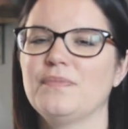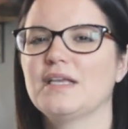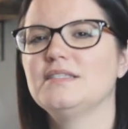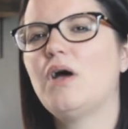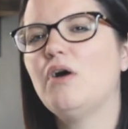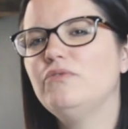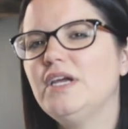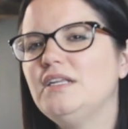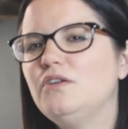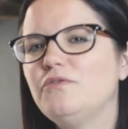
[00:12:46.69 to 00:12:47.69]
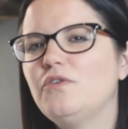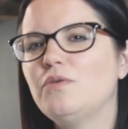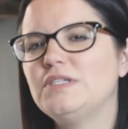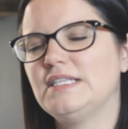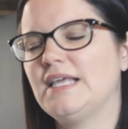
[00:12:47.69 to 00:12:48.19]
So I'll really look
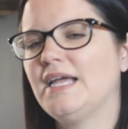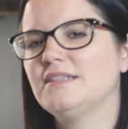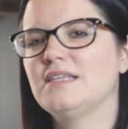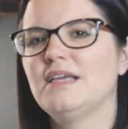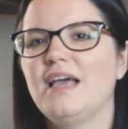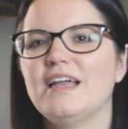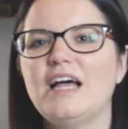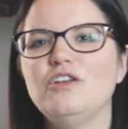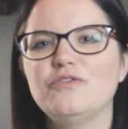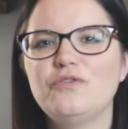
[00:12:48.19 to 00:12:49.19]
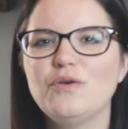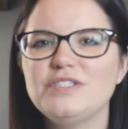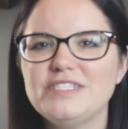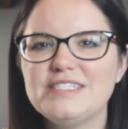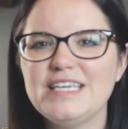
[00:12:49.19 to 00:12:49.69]
forward to that, and I'll look forward
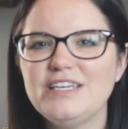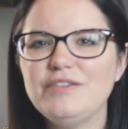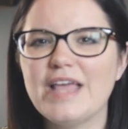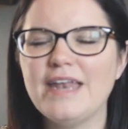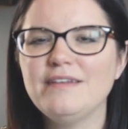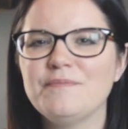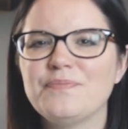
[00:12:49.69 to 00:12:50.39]
to seeing you then.